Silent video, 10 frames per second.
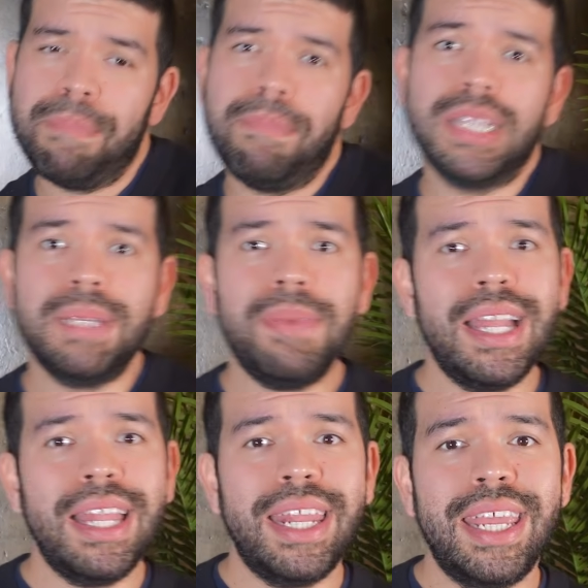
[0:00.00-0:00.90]

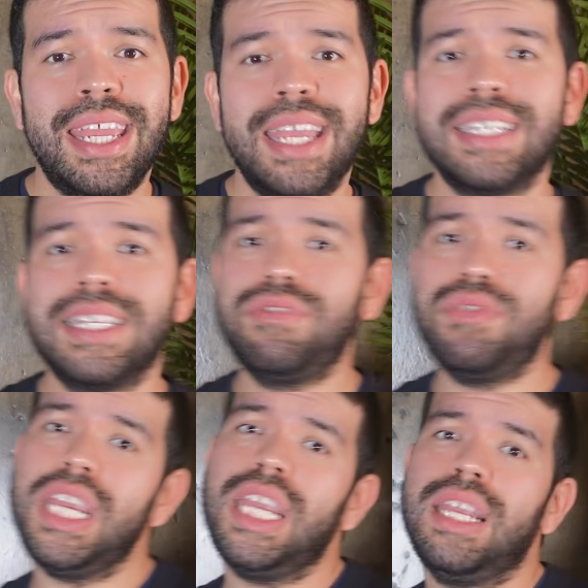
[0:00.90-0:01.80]
possibilities and
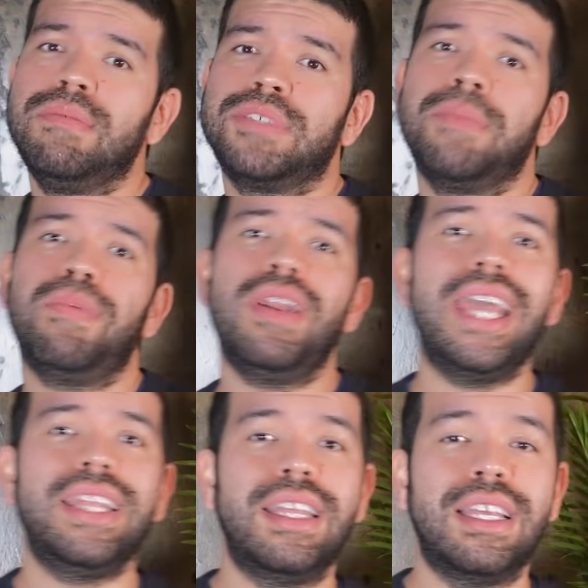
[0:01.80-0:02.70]
dreams and
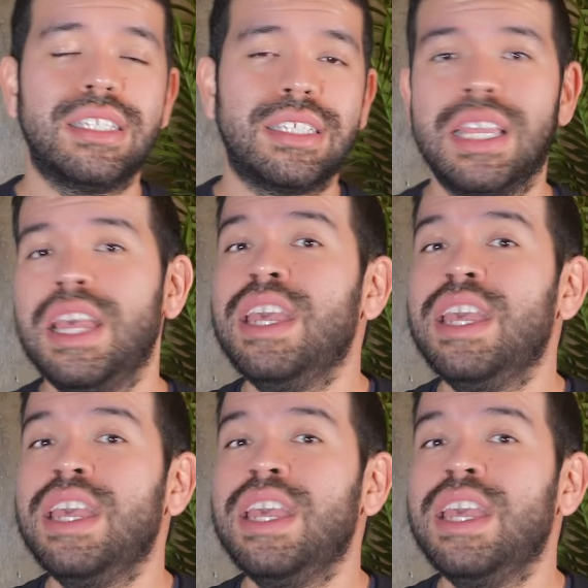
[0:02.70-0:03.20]
politeness,